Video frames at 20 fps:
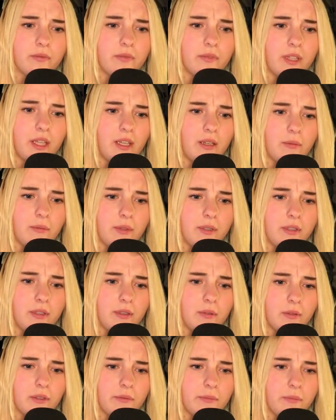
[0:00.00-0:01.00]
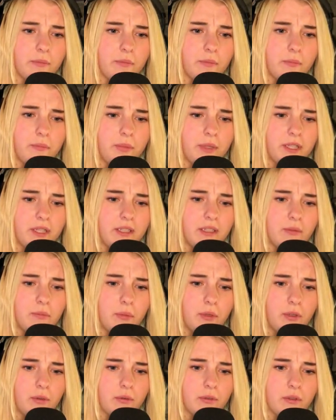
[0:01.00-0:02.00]
Damn, that was pretty
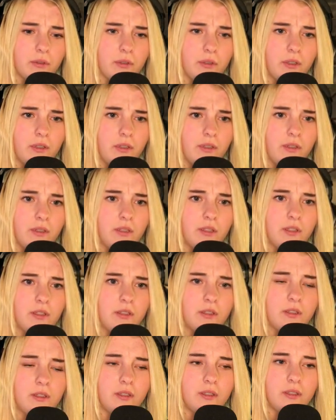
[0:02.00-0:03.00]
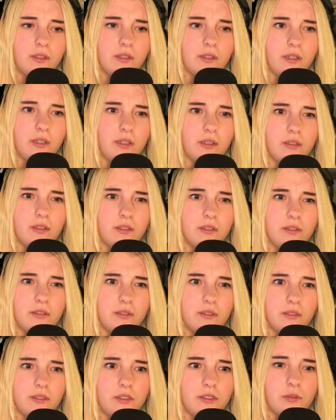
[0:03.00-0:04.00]
brutal.
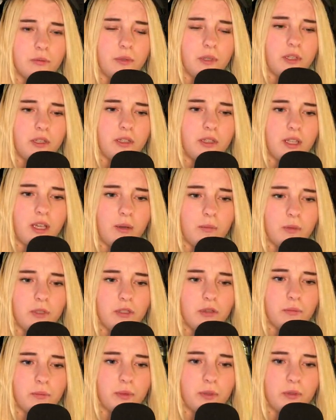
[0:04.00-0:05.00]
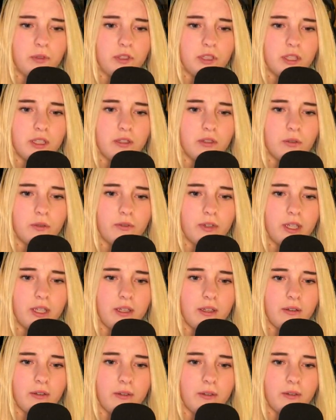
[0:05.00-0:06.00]
Uh, should we... Yeah, we should push it over
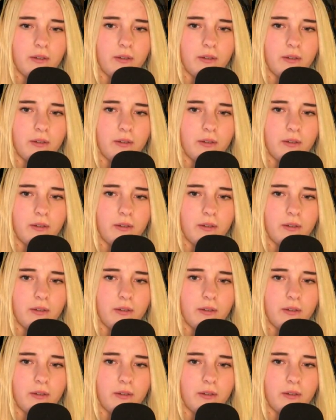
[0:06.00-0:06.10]
here.